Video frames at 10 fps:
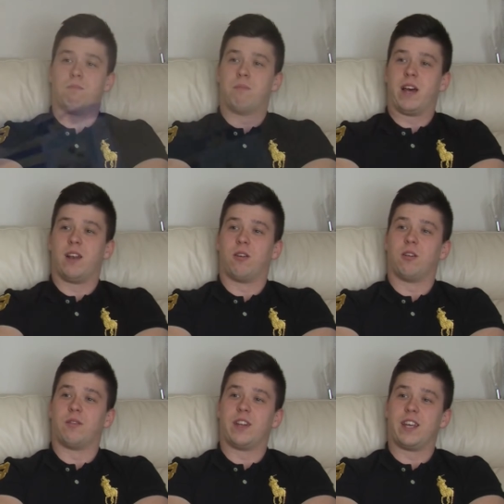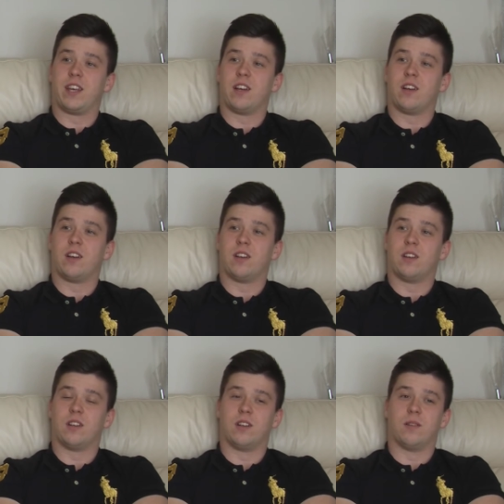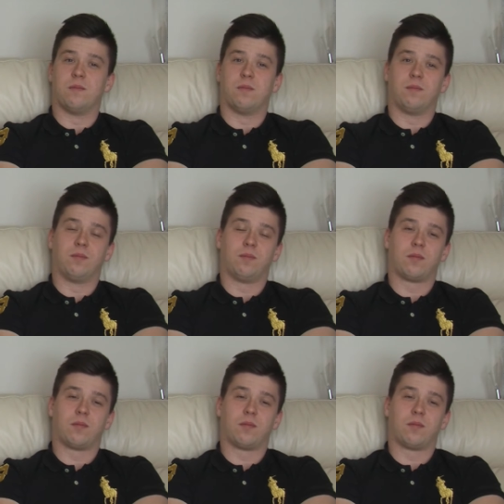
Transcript: better life in here, um,